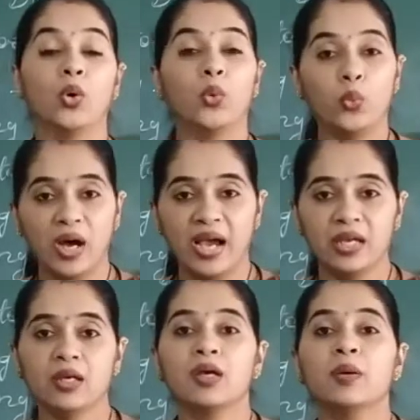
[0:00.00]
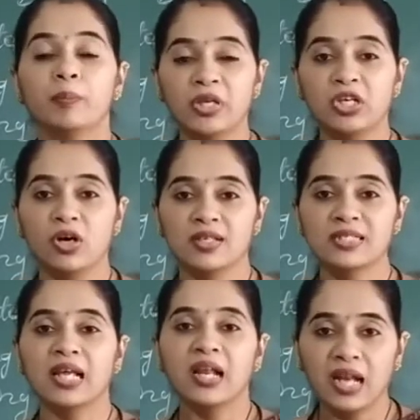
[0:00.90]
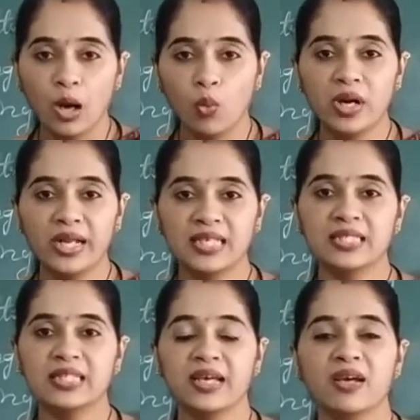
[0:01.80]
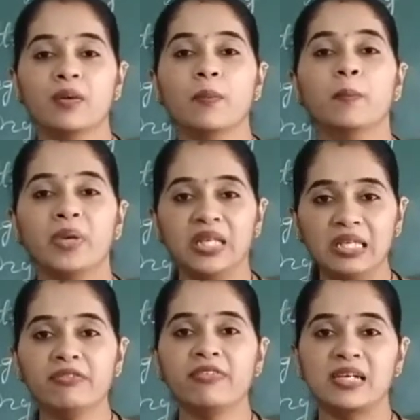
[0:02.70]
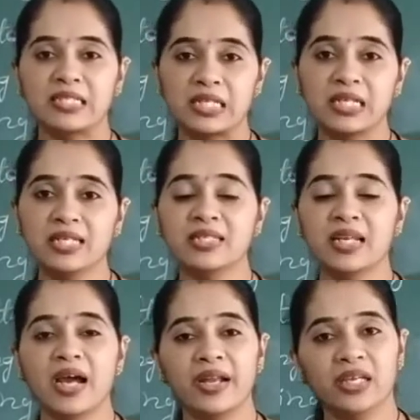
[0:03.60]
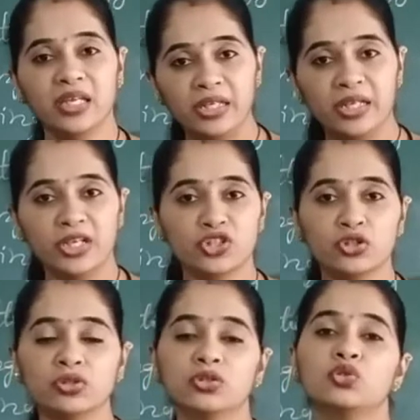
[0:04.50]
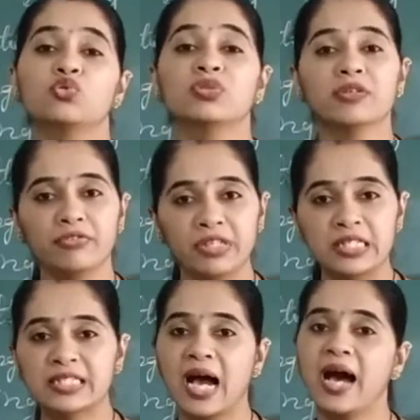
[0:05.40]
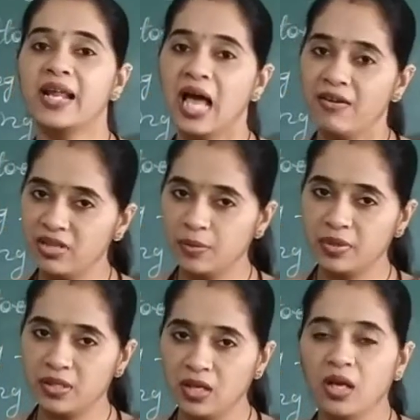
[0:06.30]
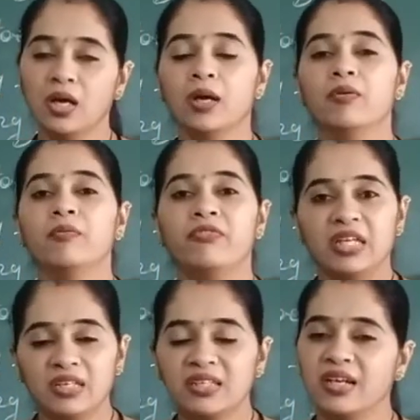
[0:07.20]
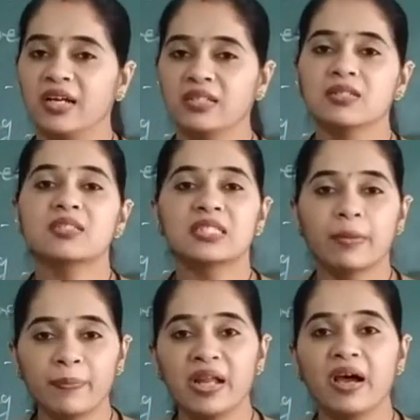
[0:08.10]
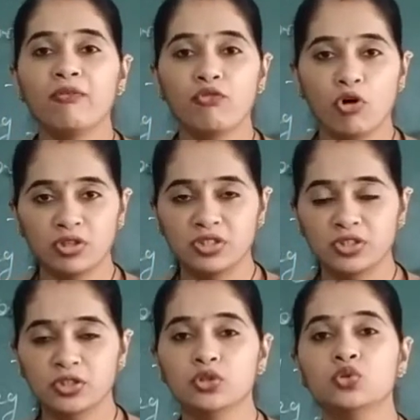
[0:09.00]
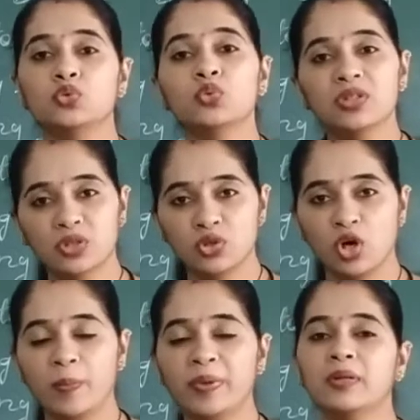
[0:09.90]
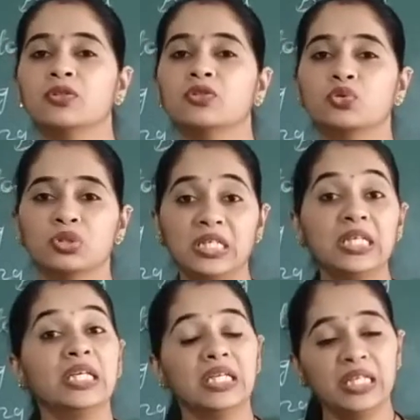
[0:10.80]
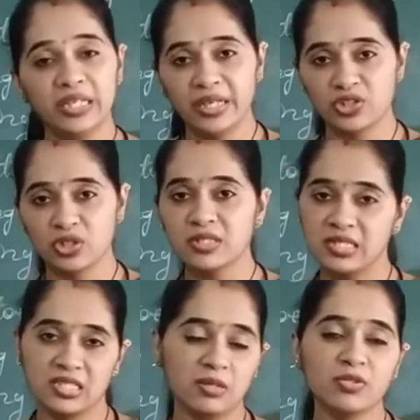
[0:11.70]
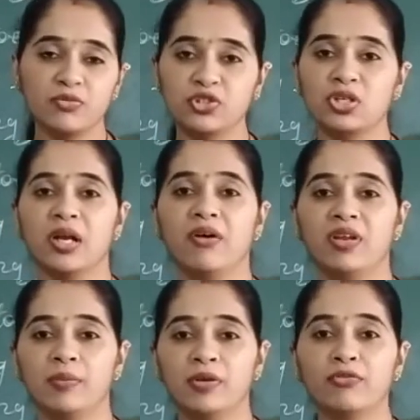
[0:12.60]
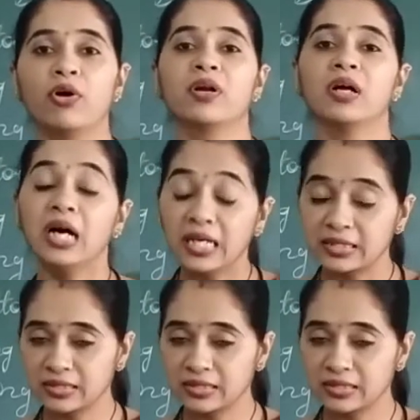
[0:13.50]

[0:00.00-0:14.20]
Why? Because nowadays there are many facilities regarding irrigation to the fields are available. We can supply water to the crop through the irrigation systems which are available for us.